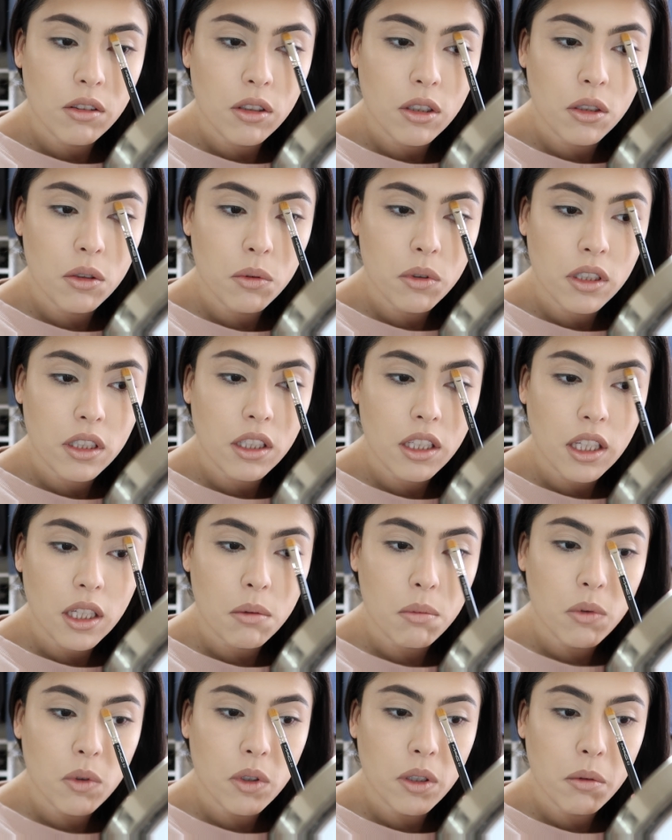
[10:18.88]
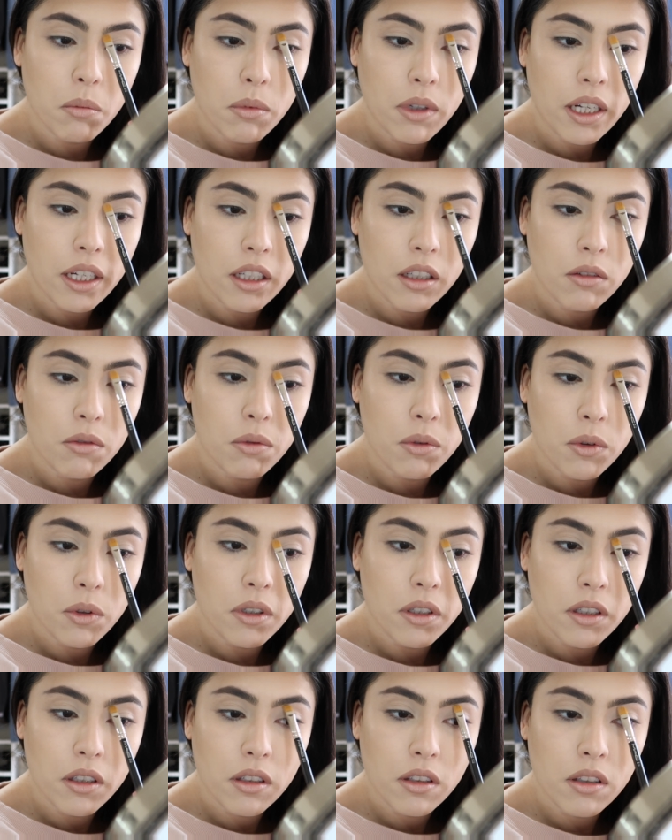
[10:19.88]
you don't want to keep going back and
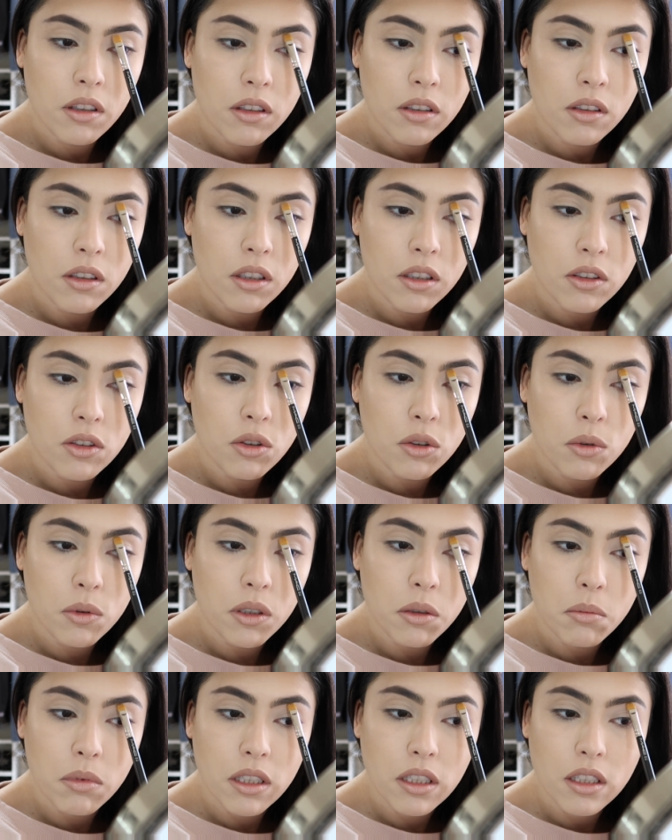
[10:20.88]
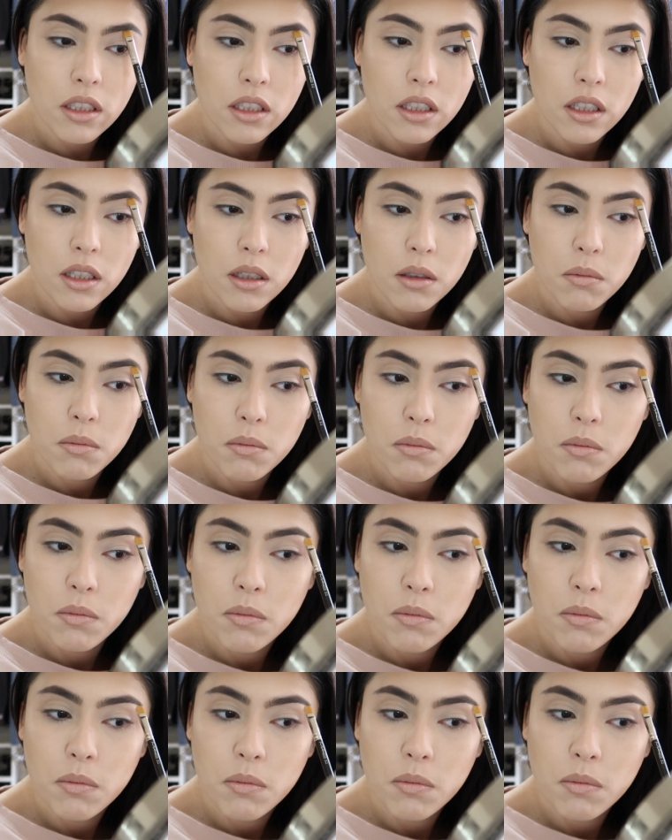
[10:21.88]
forth because you don't want to mess it up.